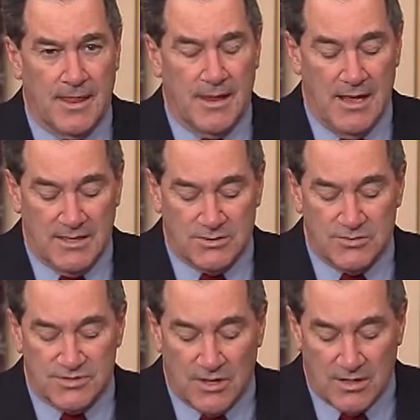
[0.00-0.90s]
and to
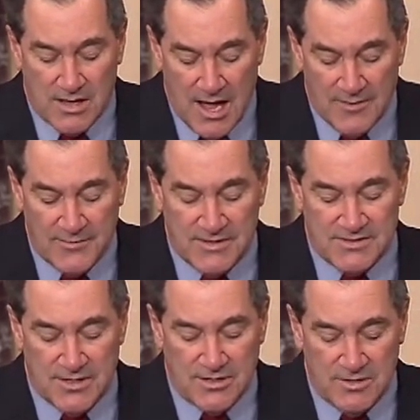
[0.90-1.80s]
install confidence in
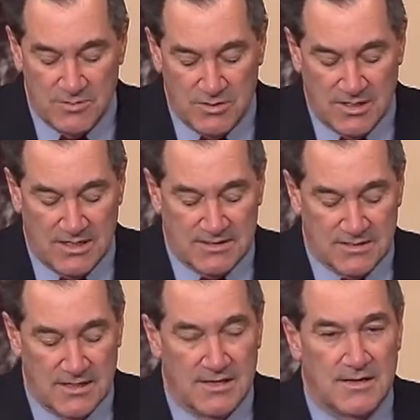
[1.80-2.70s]
our communities
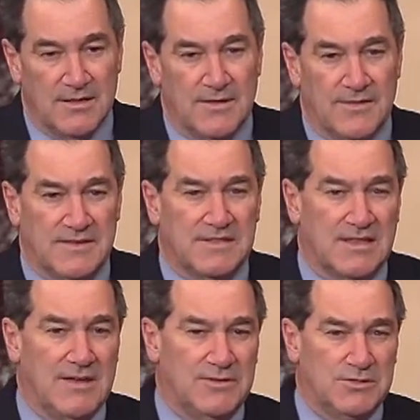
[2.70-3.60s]
that they'll
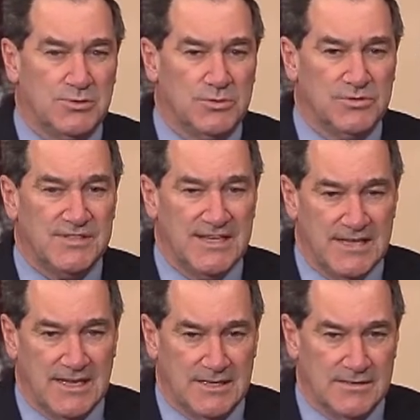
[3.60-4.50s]
have the tools they
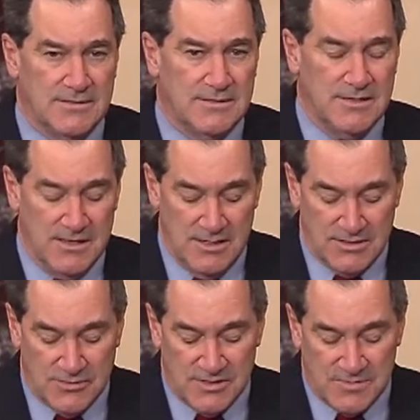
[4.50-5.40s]
need
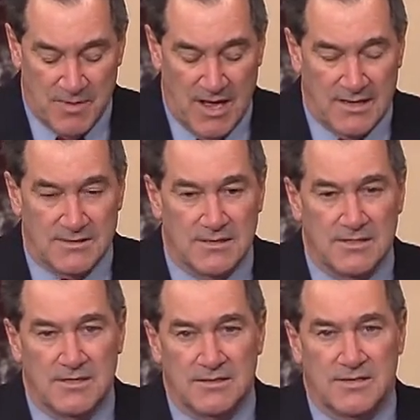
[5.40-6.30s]
to respond
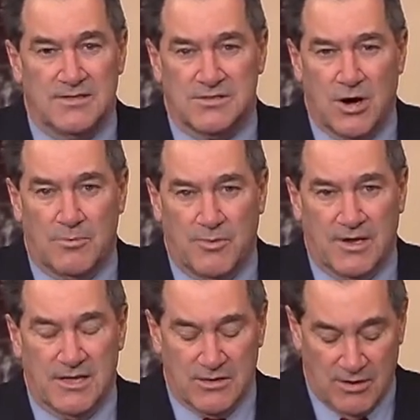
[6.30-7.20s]
to this
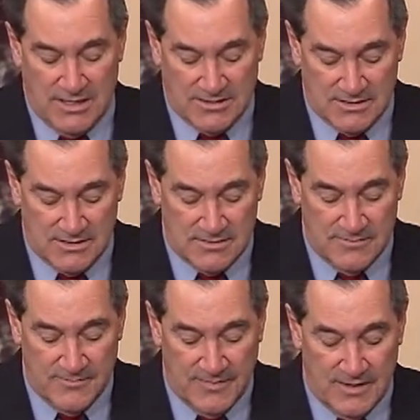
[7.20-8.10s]
heartbreaking crisis.
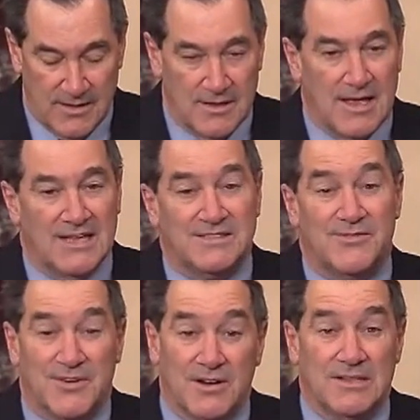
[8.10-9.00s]
At the
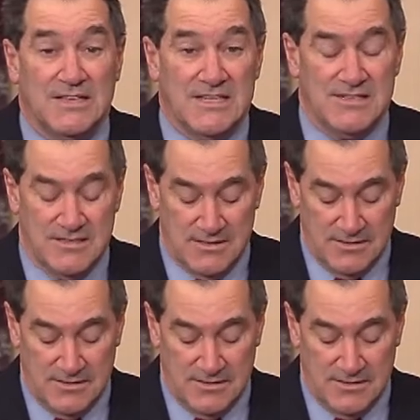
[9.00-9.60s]
very least,